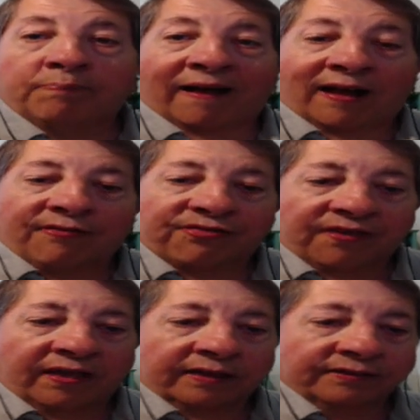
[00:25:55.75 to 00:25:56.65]
back
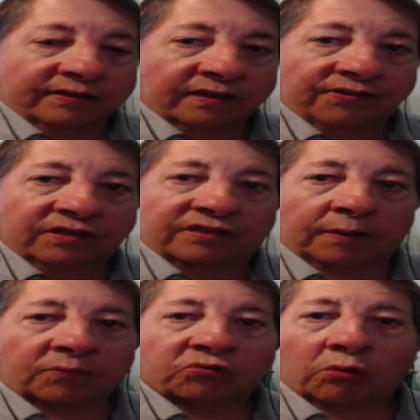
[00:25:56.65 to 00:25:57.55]
then the
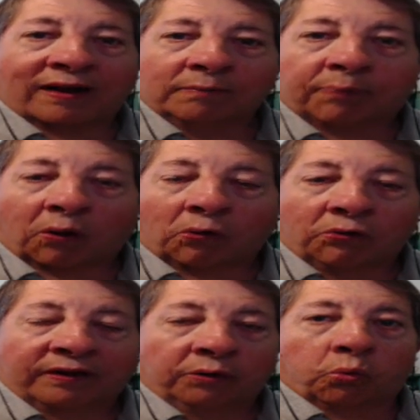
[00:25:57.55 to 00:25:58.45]
Democrat
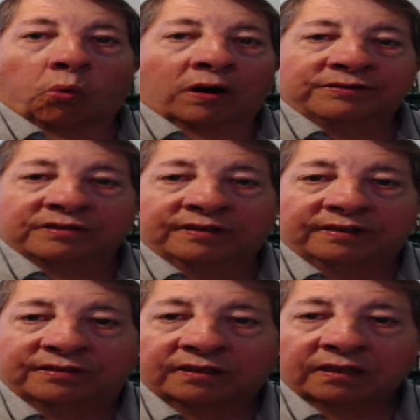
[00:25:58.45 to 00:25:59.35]
Party wasn't